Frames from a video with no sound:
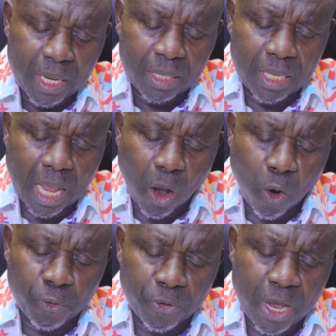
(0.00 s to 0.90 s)
na
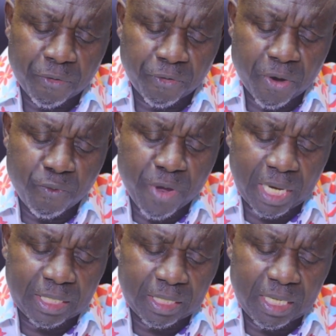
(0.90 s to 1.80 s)
of if she we
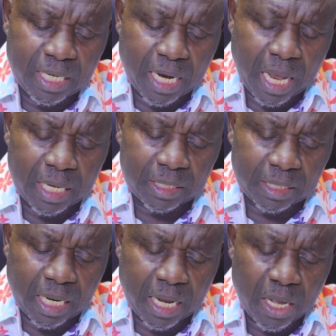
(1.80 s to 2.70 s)
are singing, I
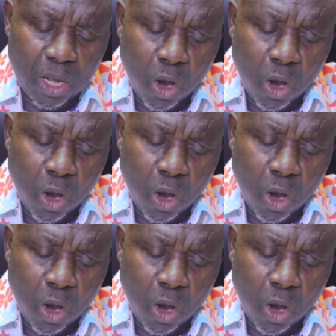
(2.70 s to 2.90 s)
say.